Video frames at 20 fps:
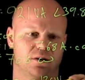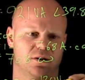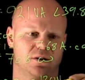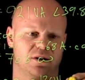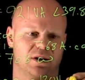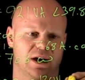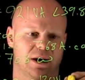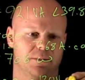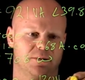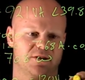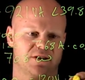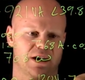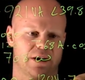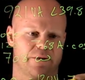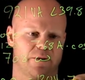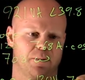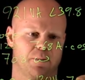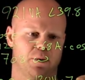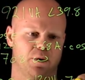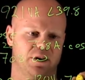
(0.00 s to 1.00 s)
times
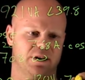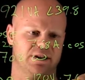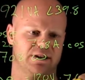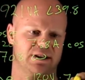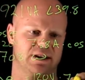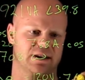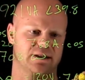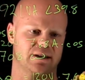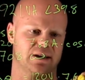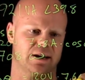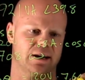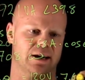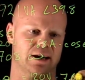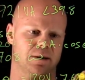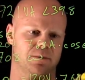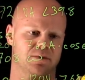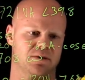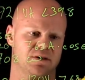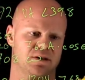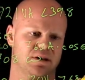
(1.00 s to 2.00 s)
7.68
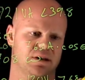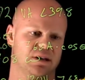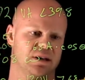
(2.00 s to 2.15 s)
amps